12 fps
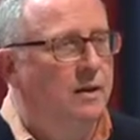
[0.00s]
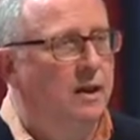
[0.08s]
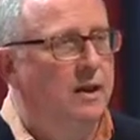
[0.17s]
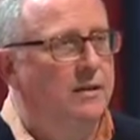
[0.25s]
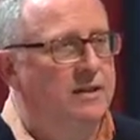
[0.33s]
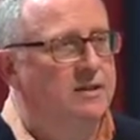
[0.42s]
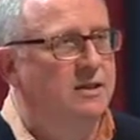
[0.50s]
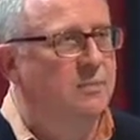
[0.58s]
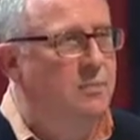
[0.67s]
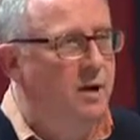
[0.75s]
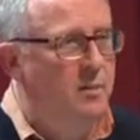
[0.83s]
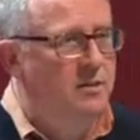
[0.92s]
That's a
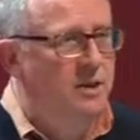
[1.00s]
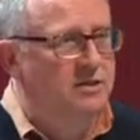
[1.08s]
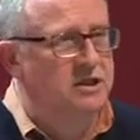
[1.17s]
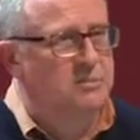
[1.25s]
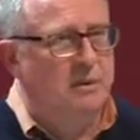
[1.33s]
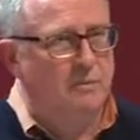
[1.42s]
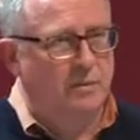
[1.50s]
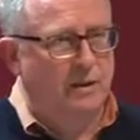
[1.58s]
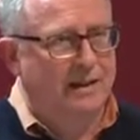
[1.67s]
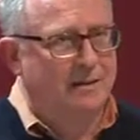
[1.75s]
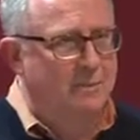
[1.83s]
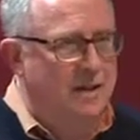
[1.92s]
department, not just people
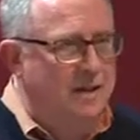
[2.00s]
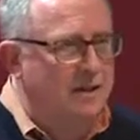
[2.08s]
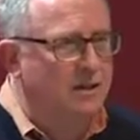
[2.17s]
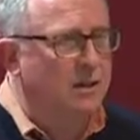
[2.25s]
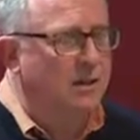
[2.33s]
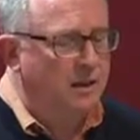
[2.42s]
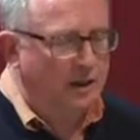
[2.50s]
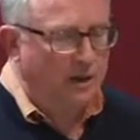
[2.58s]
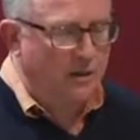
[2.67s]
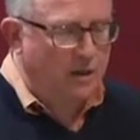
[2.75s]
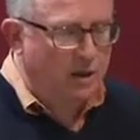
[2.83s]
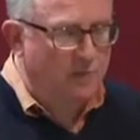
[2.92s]
like me
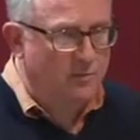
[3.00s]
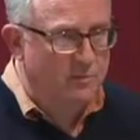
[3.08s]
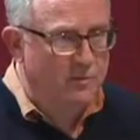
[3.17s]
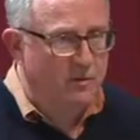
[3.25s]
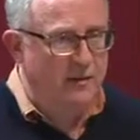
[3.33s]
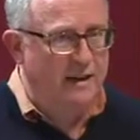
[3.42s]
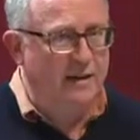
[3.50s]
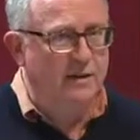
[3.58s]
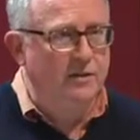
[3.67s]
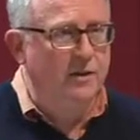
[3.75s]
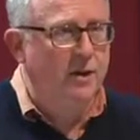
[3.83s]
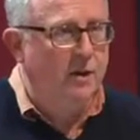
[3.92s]
who come from Northern
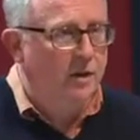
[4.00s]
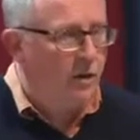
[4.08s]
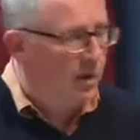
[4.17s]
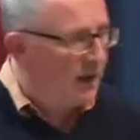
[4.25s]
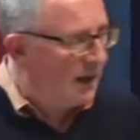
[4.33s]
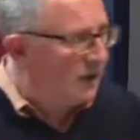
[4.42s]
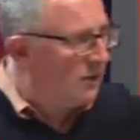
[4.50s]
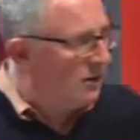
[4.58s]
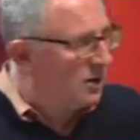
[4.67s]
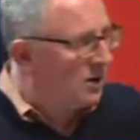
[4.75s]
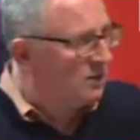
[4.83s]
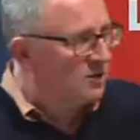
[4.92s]
Ireland, or Helen who
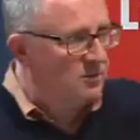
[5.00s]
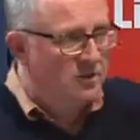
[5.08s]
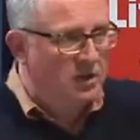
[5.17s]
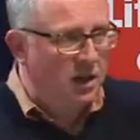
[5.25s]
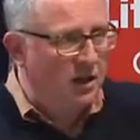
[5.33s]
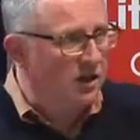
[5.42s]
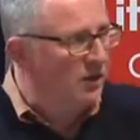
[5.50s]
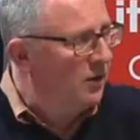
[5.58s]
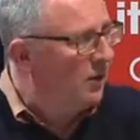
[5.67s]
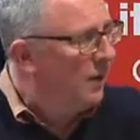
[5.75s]
comes from Scotland,